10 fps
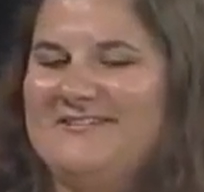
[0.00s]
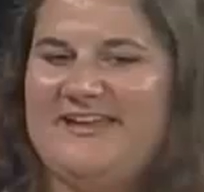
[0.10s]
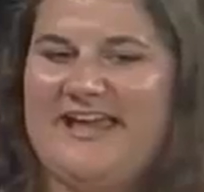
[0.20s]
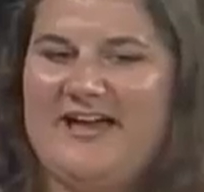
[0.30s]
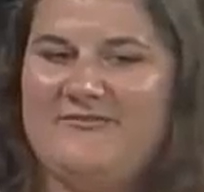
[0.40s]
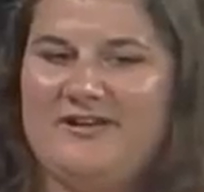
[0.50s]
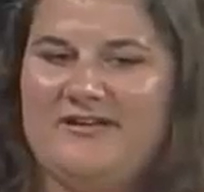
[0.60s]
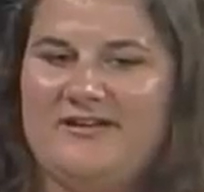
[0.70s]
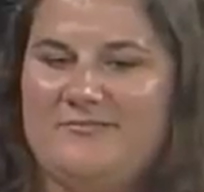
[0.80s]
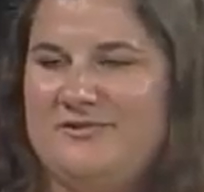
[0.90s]
they have
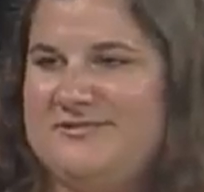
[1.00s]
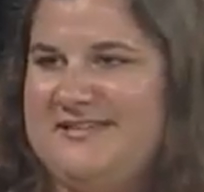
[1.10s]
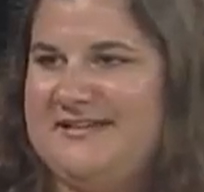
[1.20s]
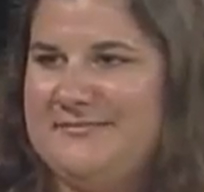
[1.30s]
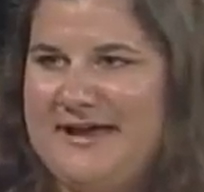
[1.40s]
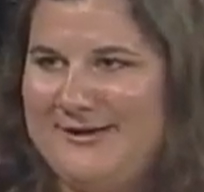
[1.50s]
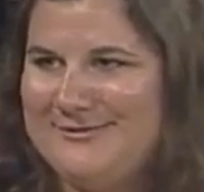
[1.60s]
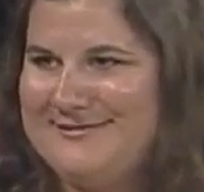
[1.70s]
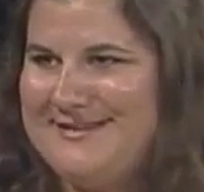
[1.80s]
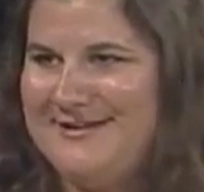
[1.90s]
a, a museum
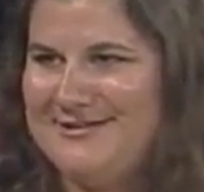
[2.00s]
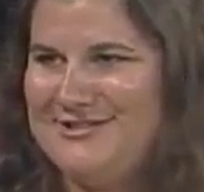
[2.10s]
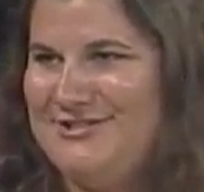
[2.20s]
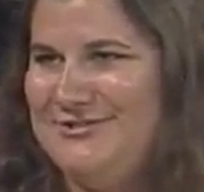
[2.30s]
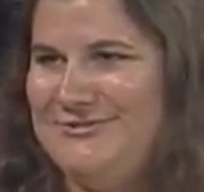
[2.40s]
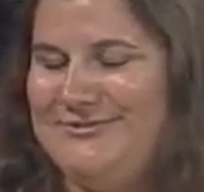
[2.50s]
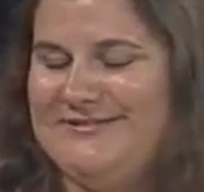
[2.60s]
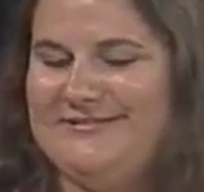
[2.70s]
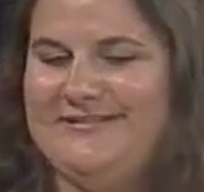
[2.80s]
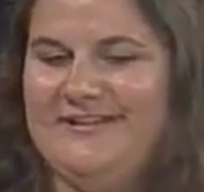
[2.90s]
house there too,
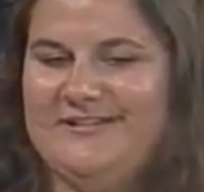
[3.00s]
and